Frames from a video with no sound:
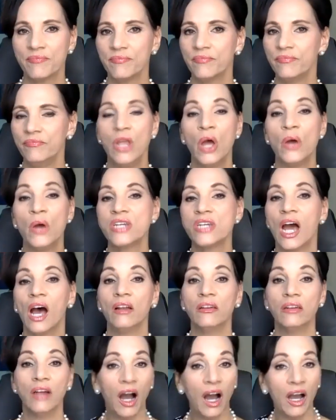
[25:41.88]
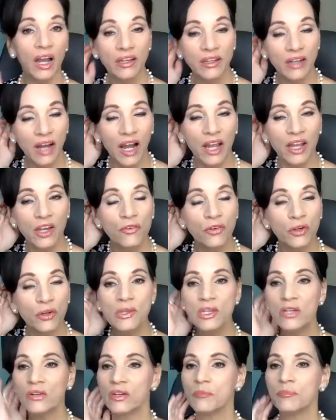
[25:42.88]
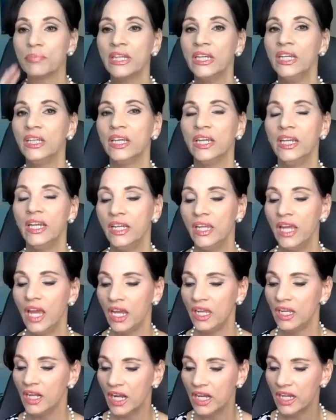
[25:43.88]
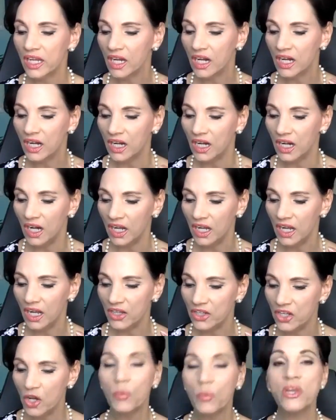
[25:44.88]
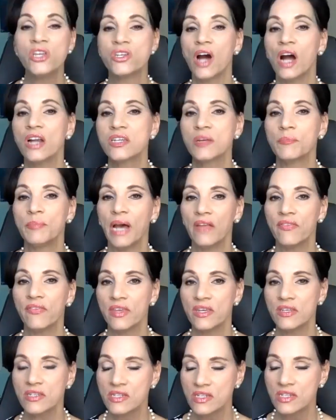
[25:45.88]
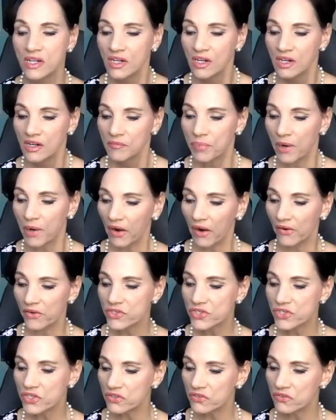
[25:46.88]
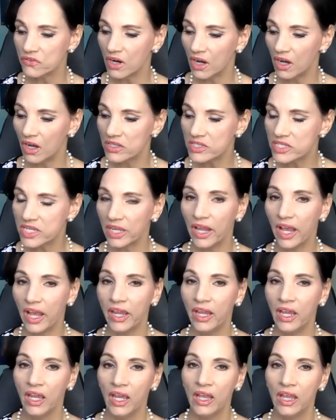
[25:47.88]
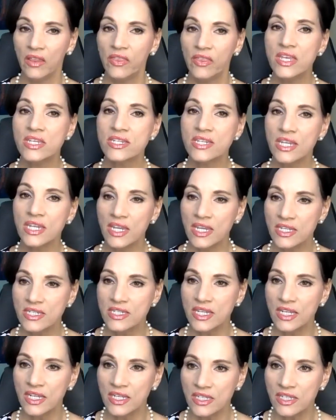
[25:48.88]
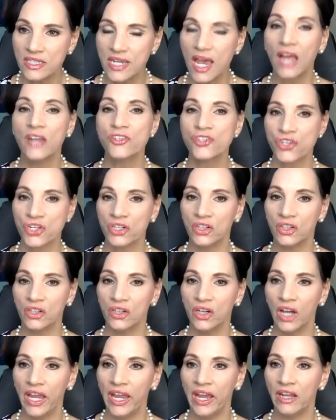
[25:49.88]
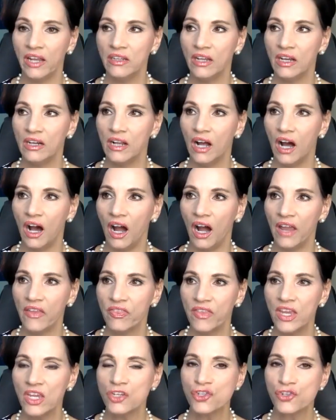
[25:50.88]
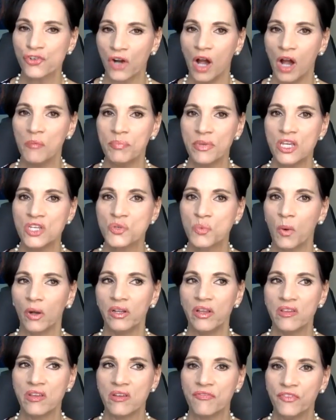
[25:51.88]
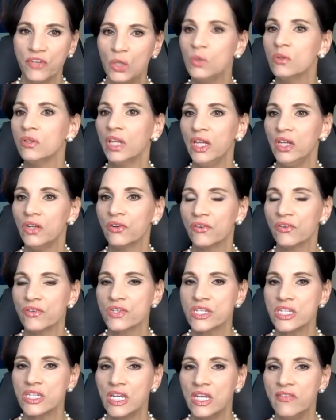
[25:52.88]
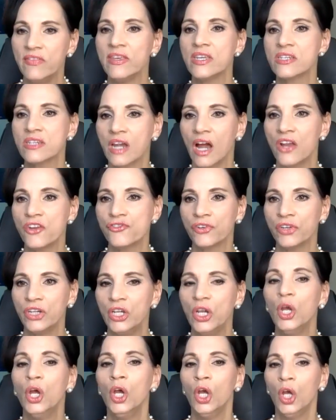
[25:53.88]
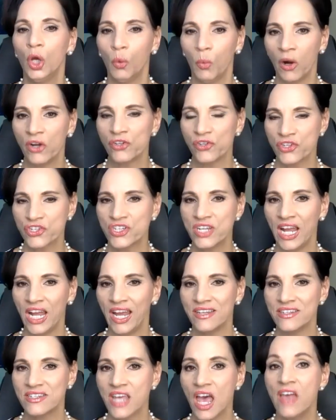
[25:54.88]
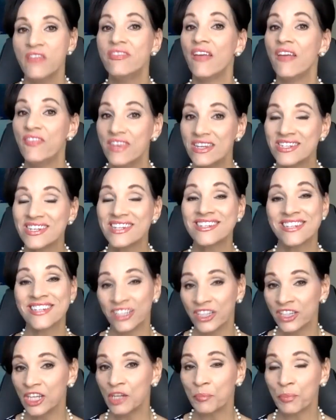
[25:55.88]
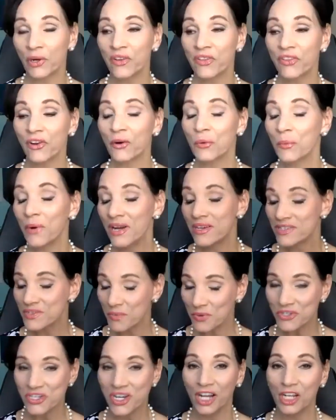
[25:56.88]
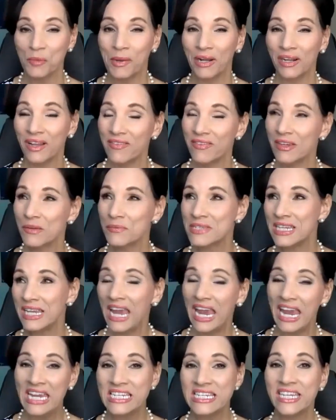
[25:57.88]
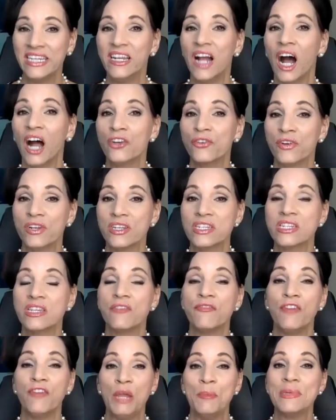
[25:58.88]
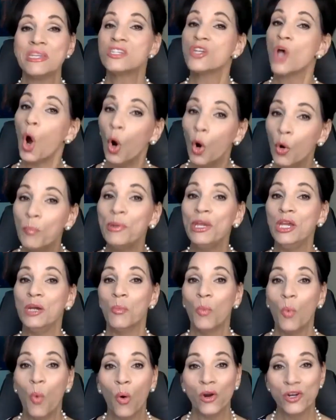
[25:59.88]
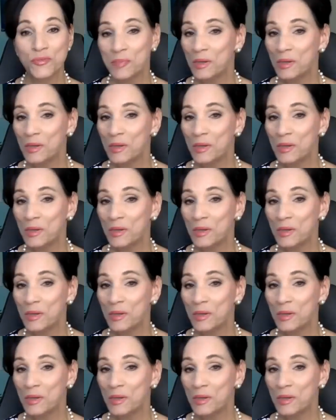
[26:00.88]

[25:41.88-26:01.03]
No I doubt. I, I agree with you completely, and and I, I I know we talked about this prior to uh, today. This is intentional, and I think Trump is one of the few leaders in this country who understands that this is deliberate. There was, we were talking about, I think it was the eighteen hundreds, the famous opium wars.